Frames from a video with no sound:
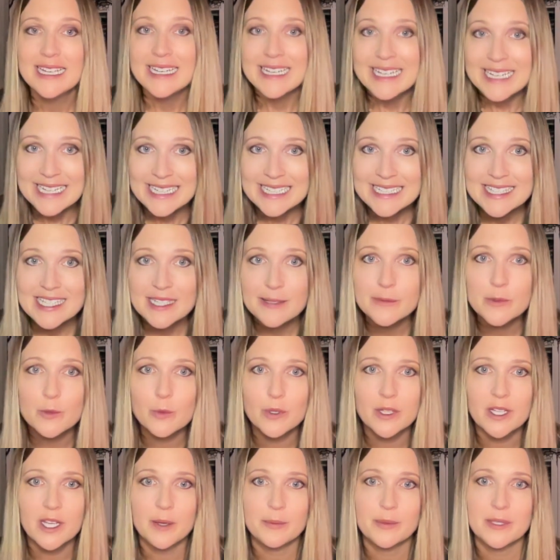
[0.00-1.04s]
He seems
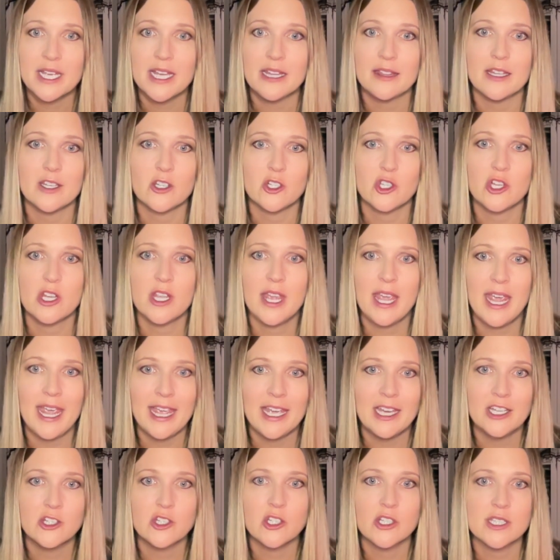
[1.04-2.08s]
really upset that she
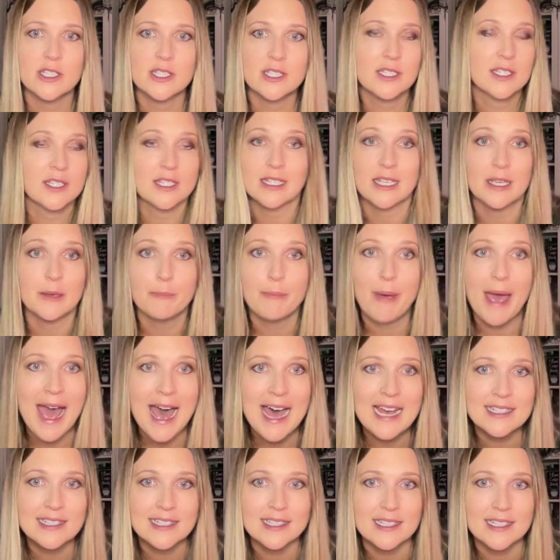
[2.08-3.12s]
can't just get
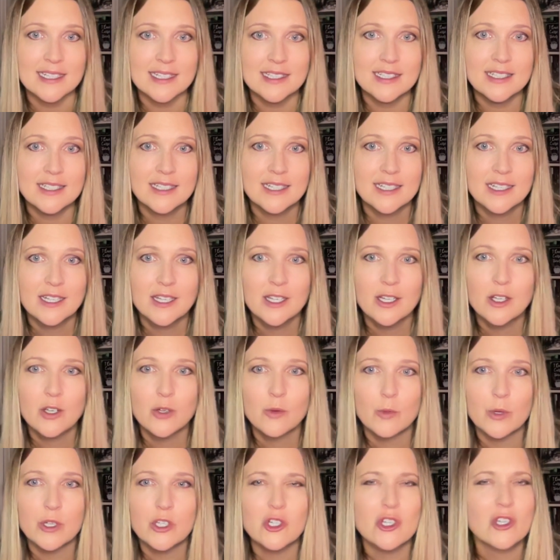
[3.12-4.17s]
past it,
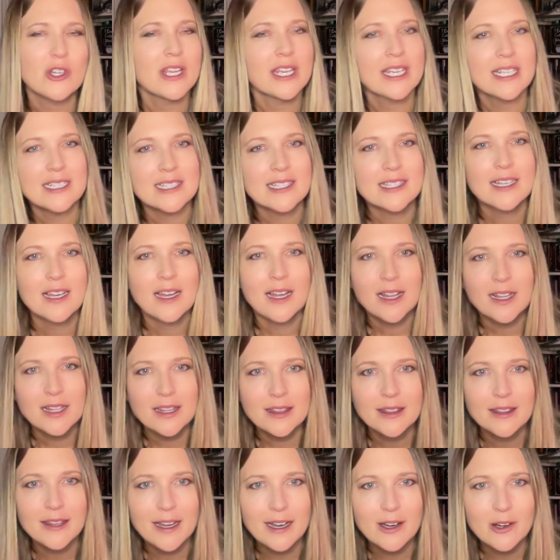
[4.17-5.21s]
which is
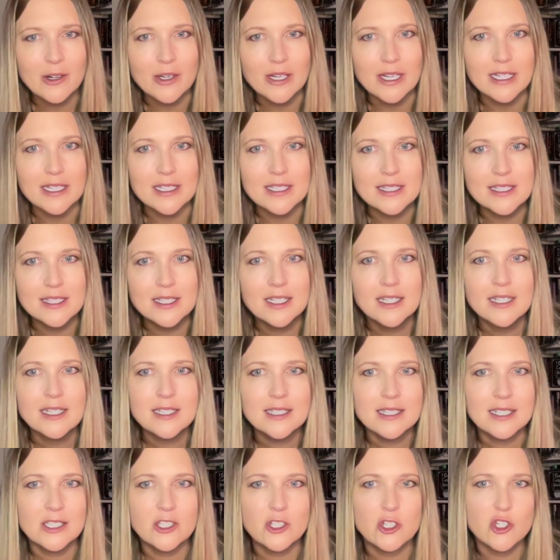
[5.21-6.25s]
hilarious
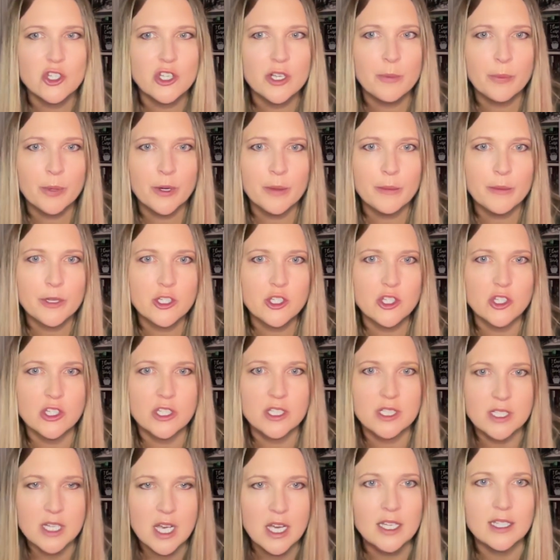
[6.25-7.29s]
since she pretty much
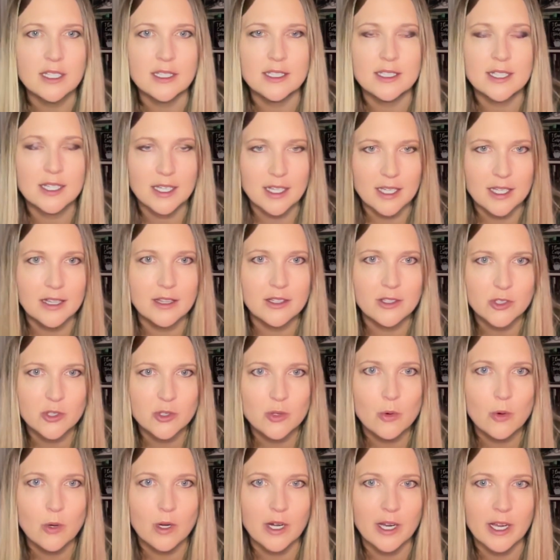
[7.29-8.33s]
does in the
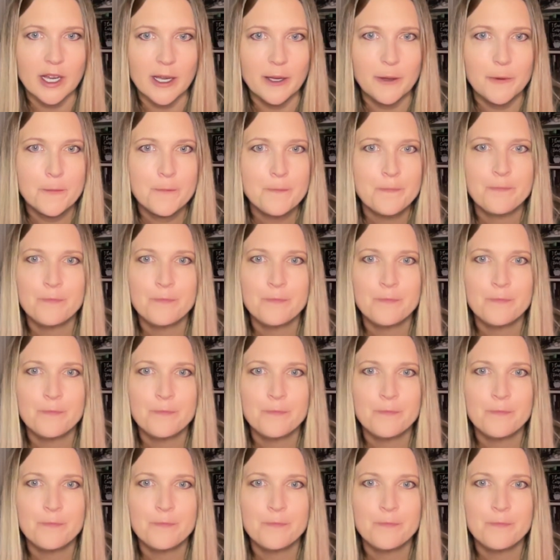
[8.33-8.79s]
story.